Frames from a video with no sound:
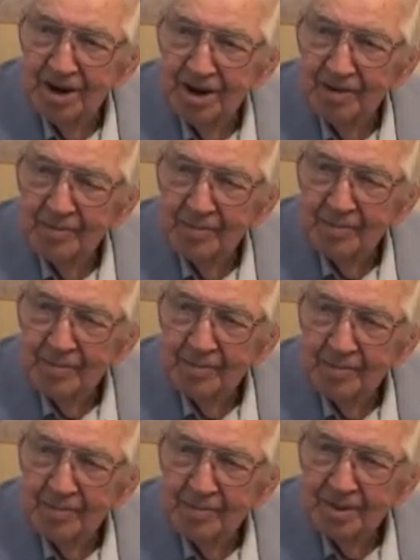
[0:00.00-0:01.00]
And you named
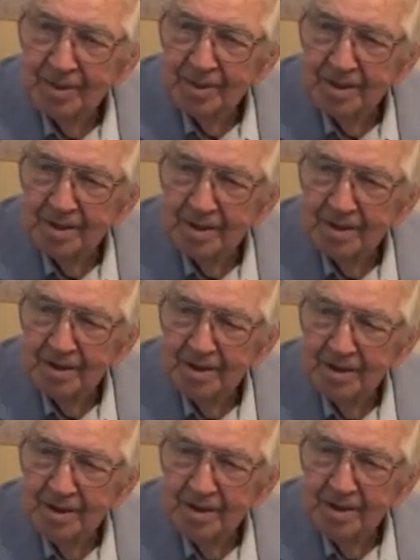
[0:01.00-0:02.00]
him Crash
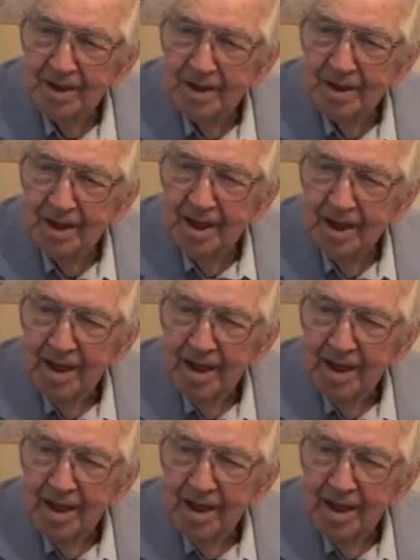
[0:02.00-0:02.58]
because,